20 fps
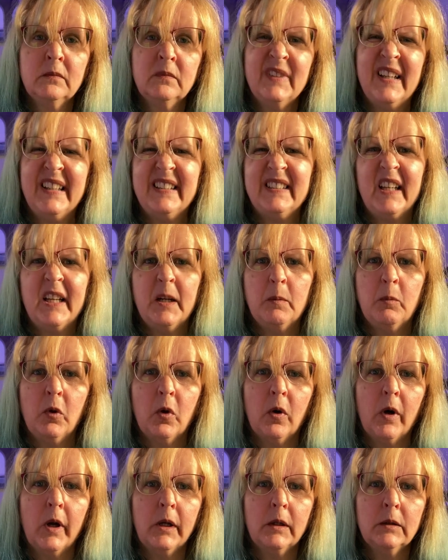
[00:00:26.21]
That's kind of
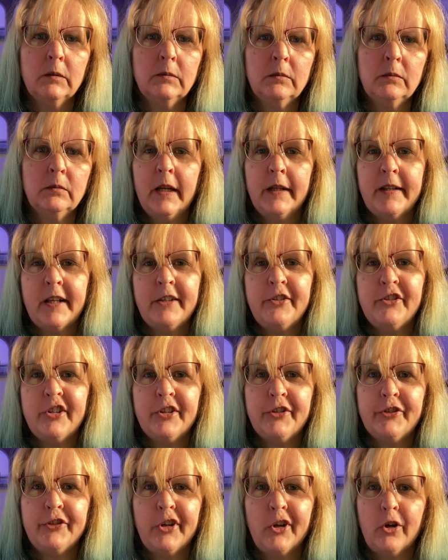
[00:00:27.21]
boring. That's
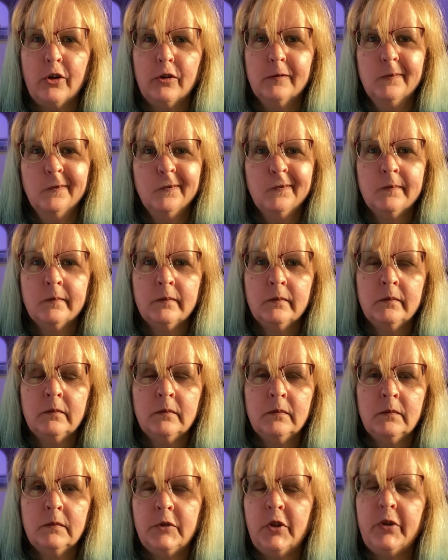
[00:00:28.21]
just so
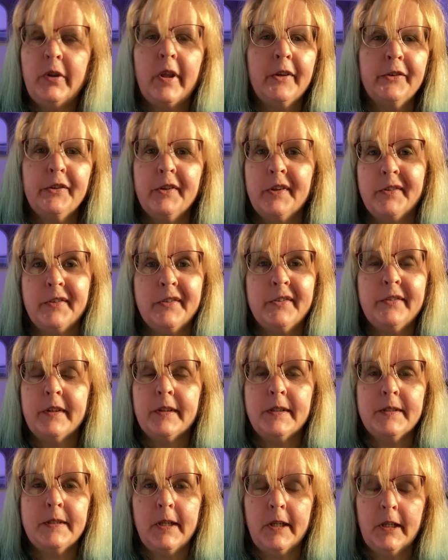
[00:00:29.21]
two thousand
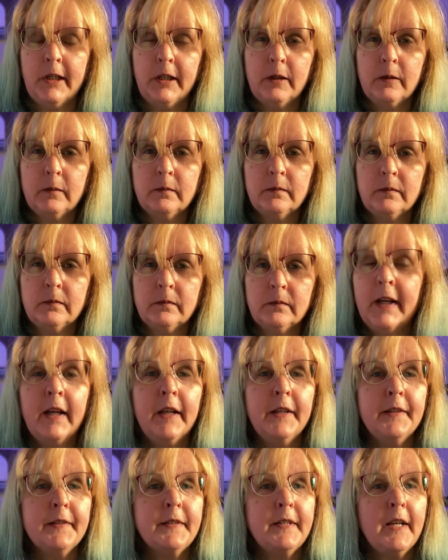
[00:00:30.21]
sixteen.
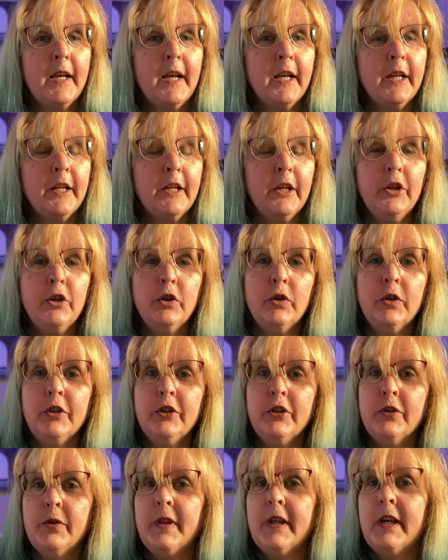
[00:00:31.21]
Instead, you can
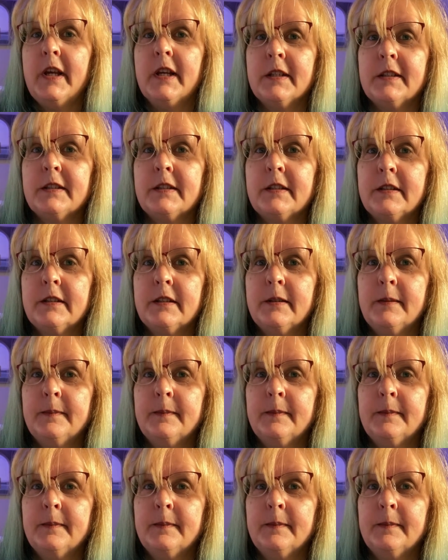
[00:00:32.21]
do this.